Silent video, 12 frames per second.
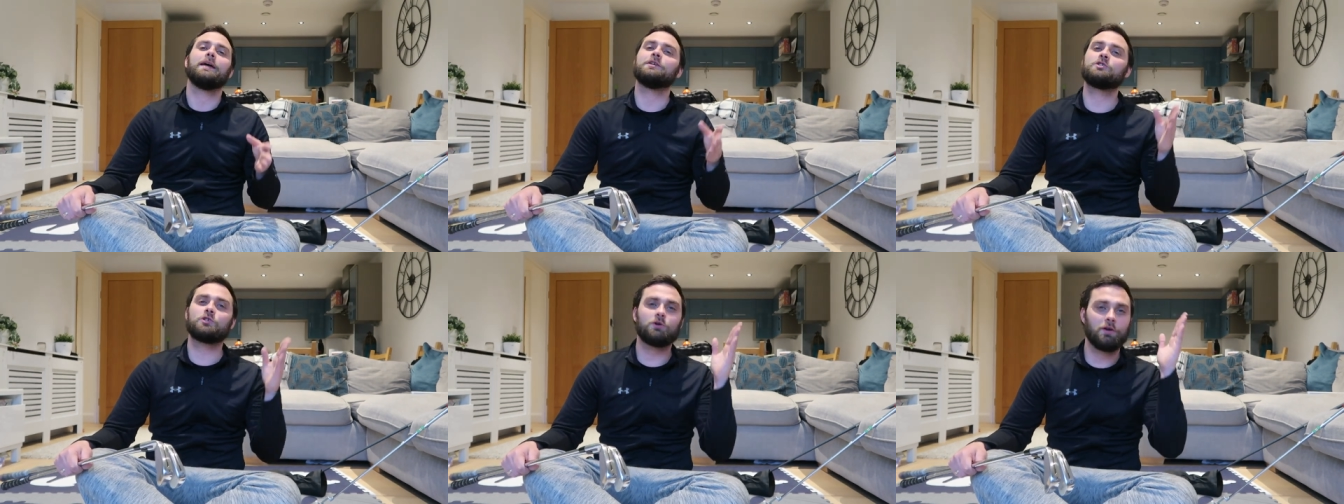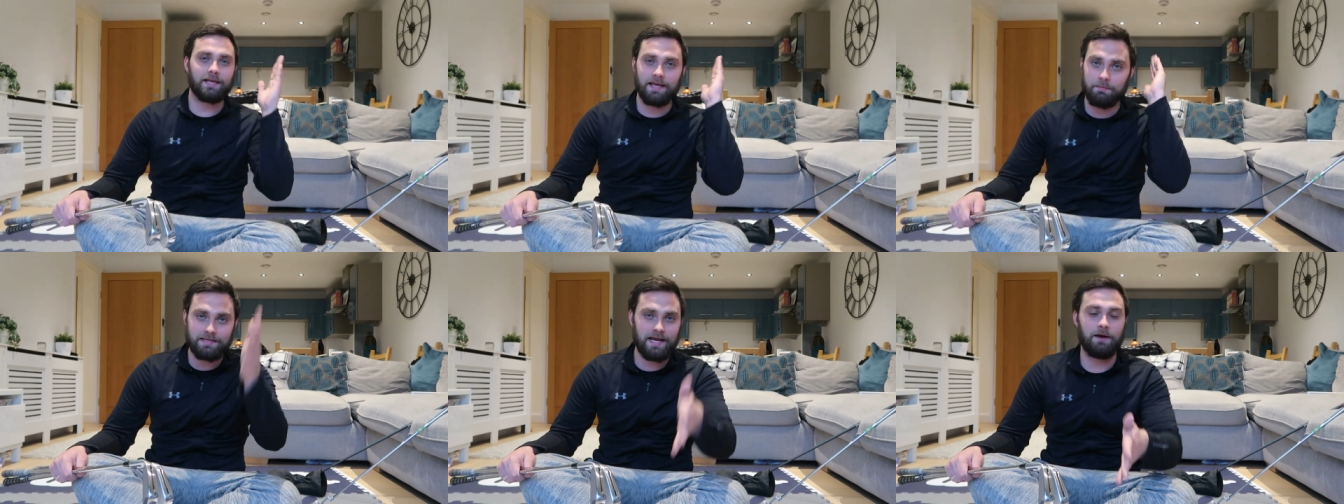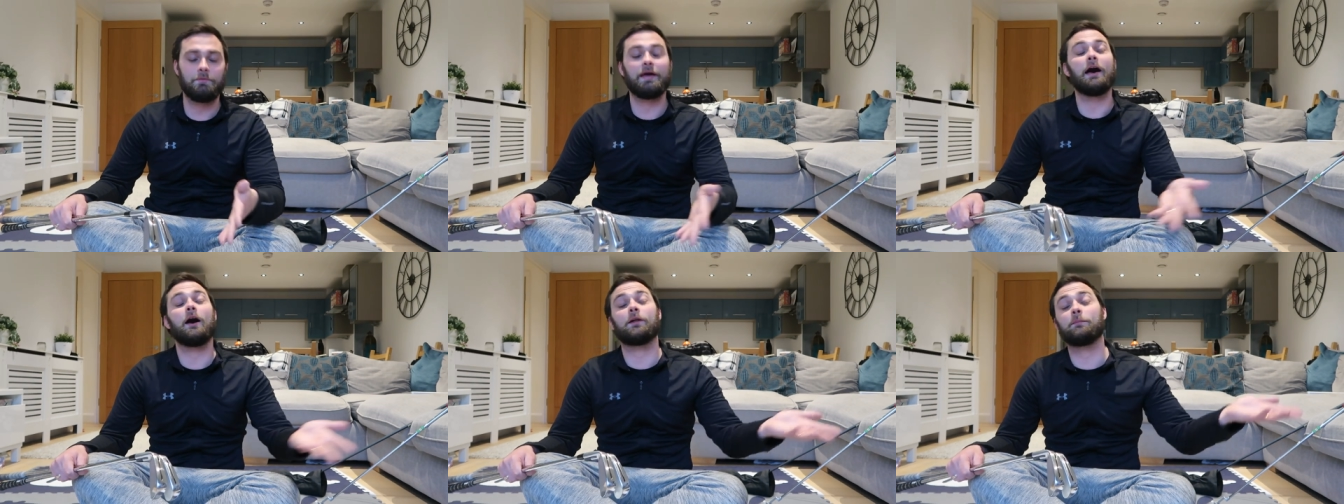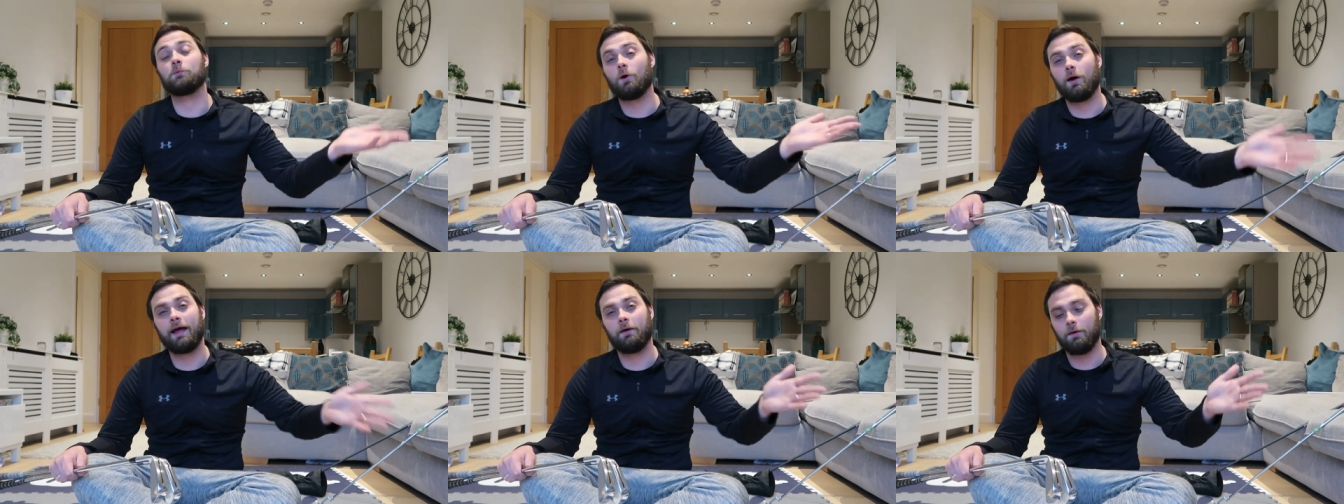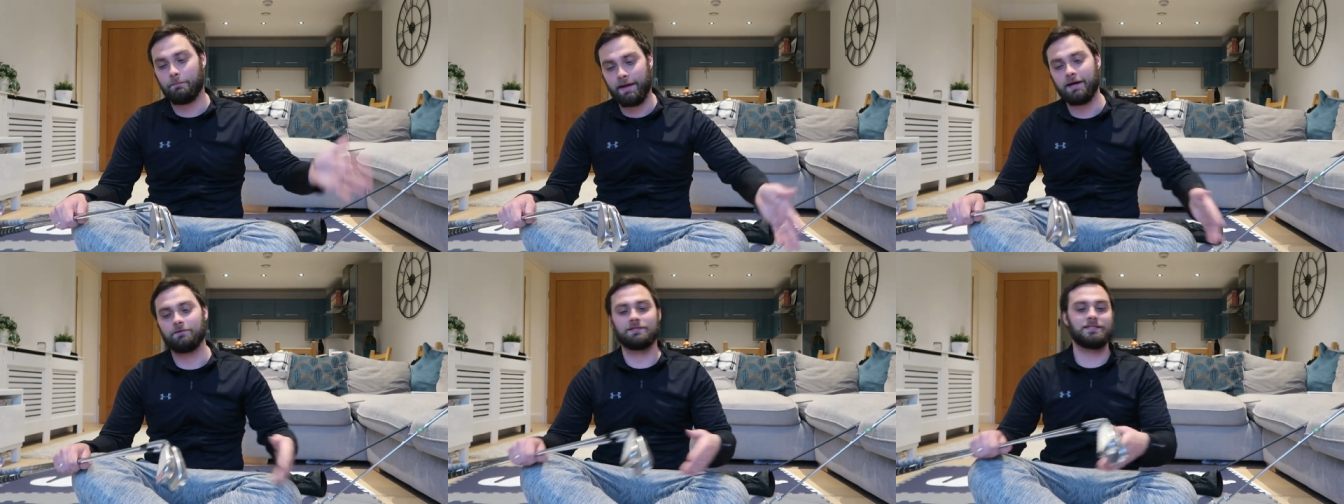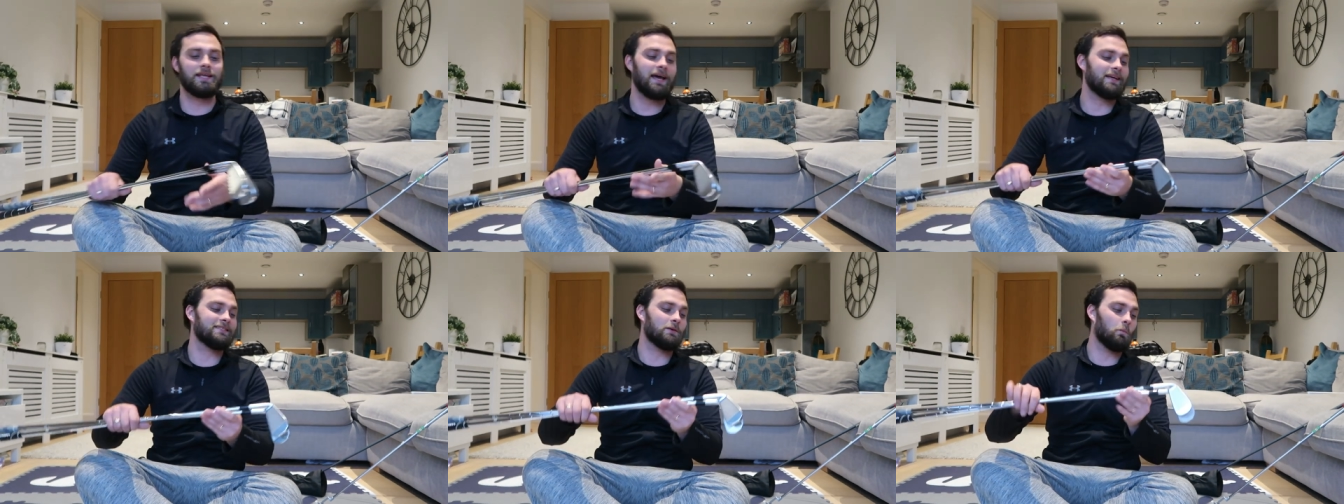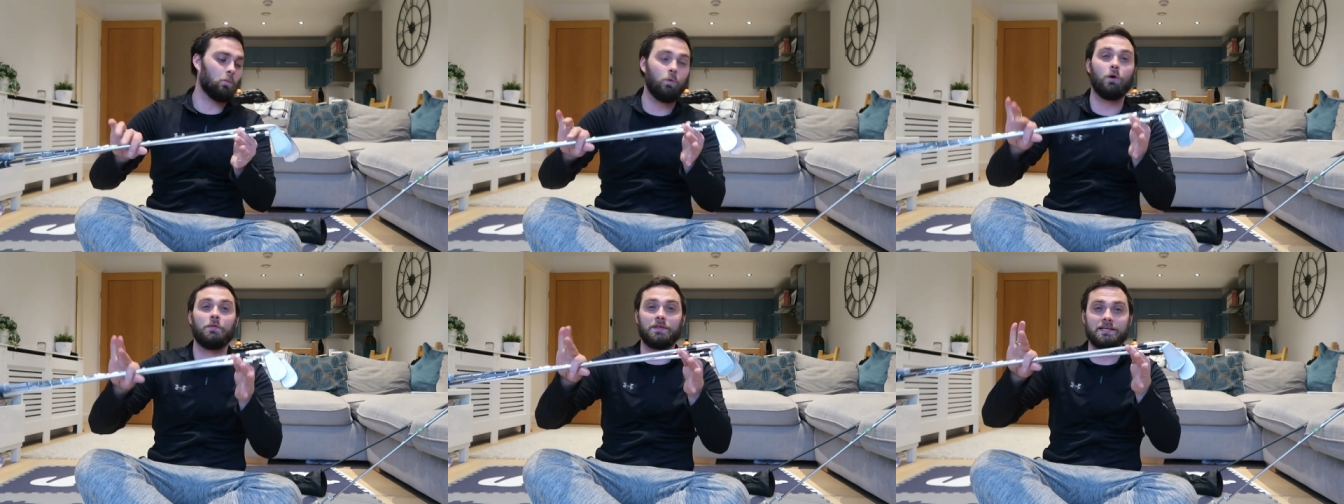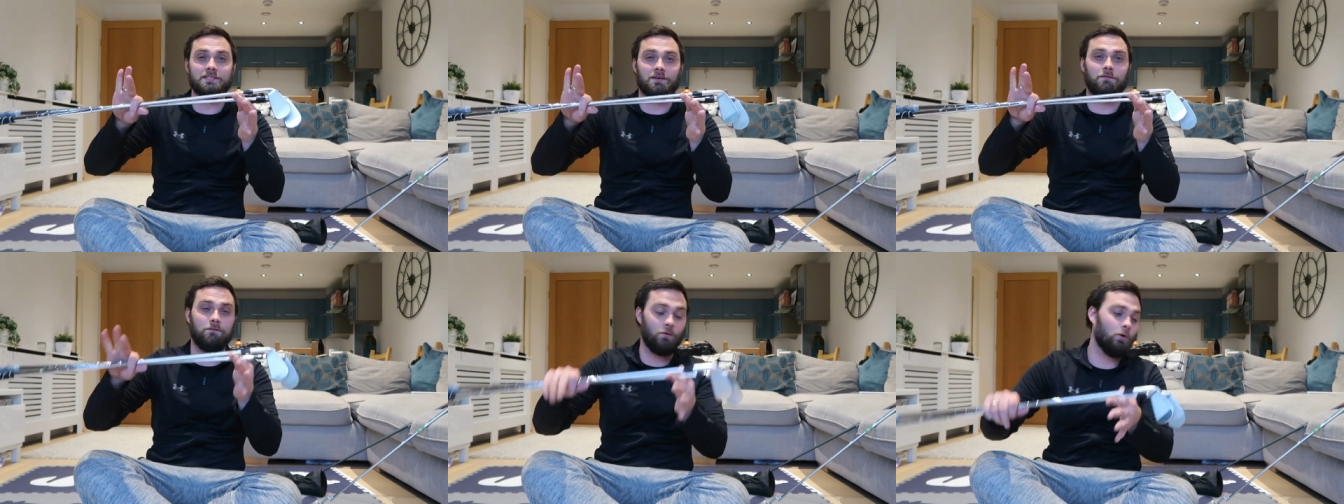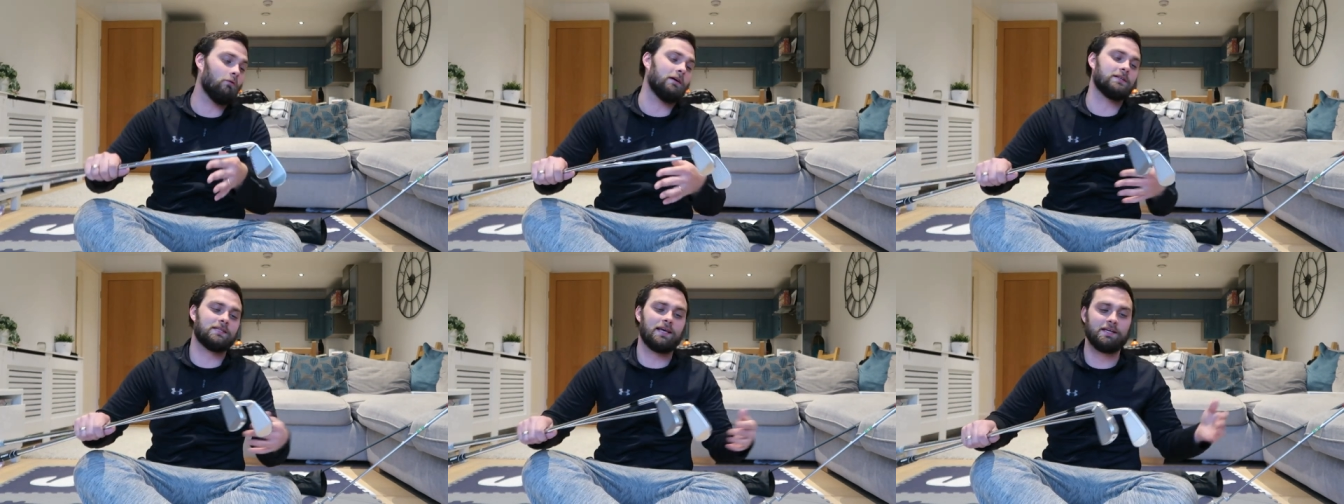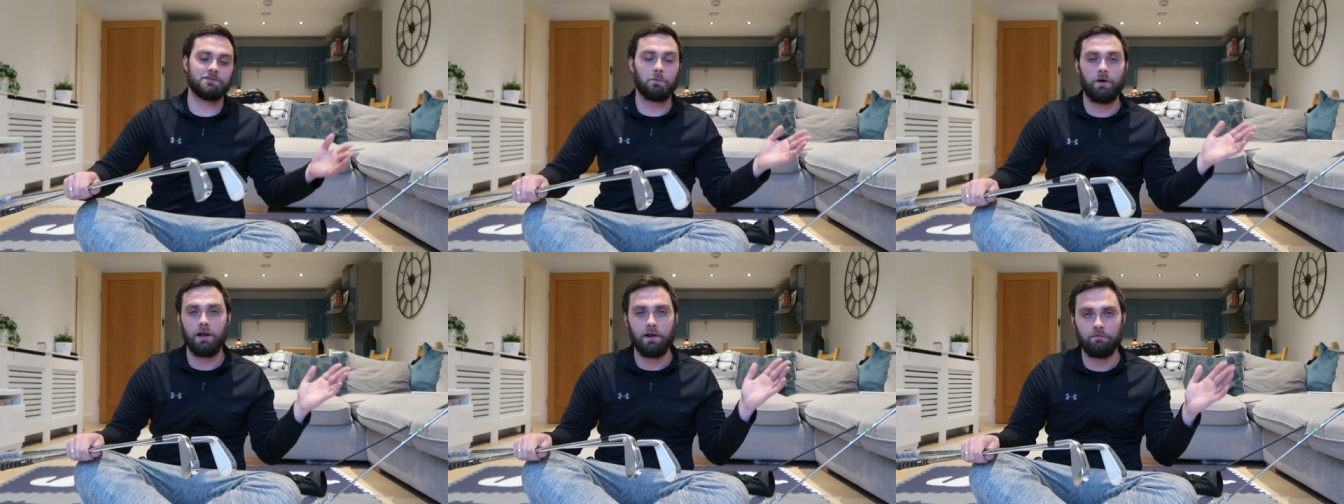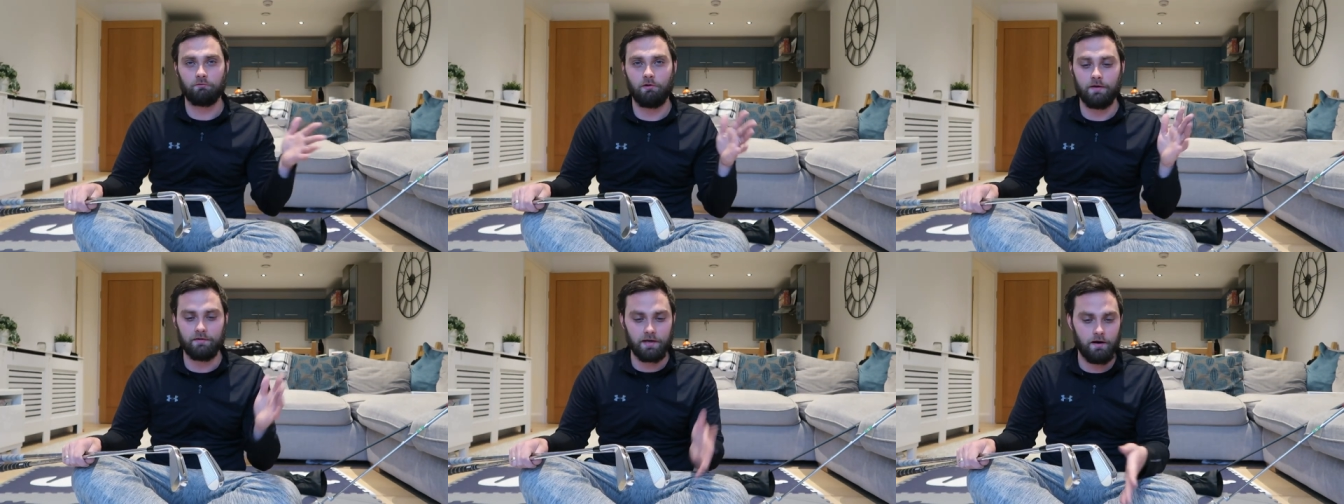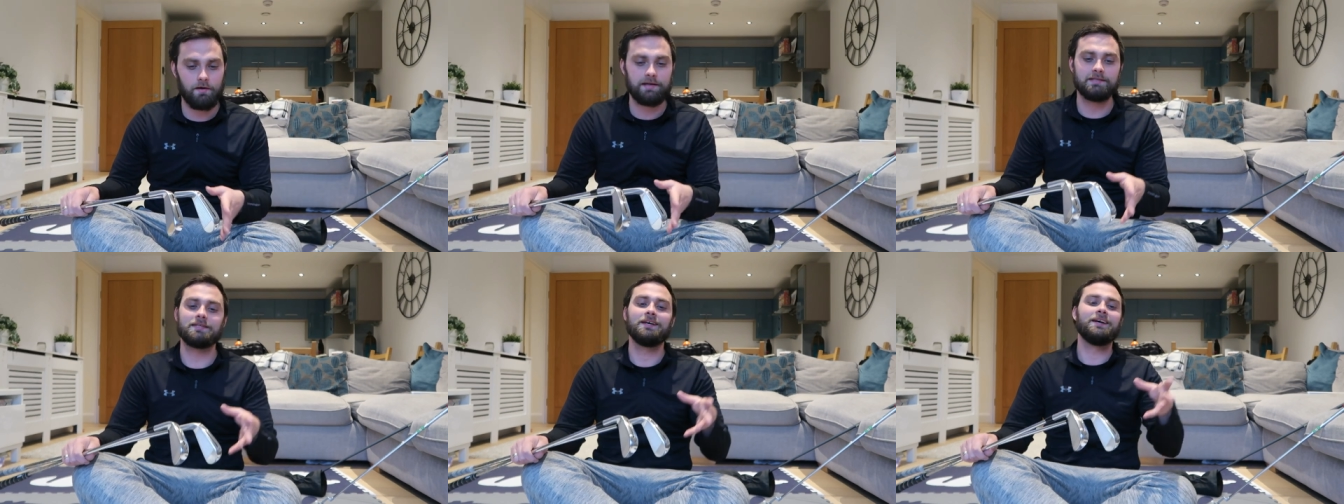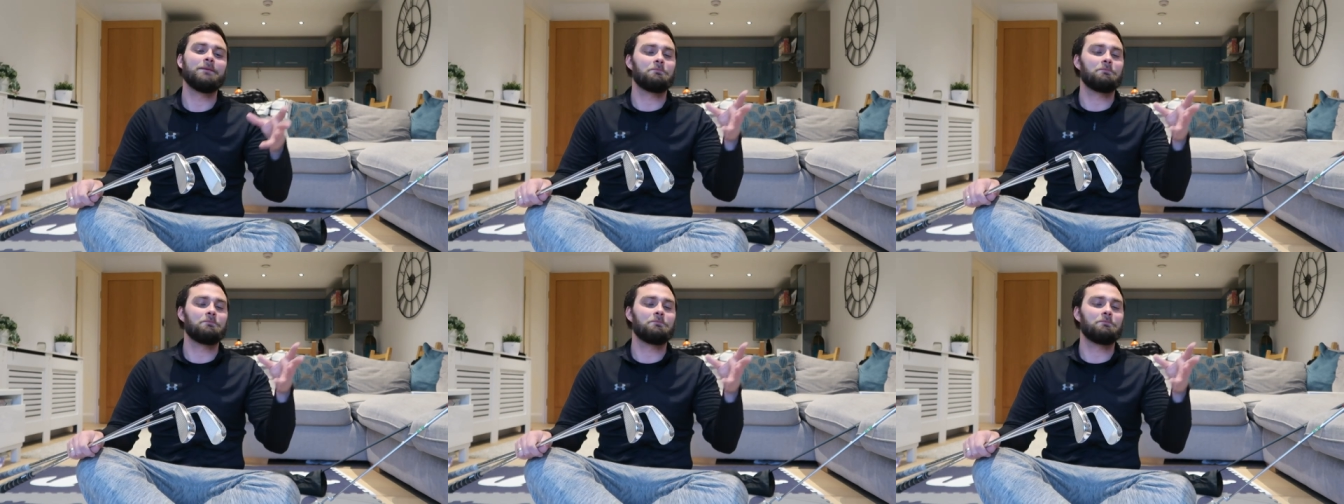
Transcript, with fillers: It's just got to get me down there and I'm not out of bounds. That is what these are for and that is why I love driving irons.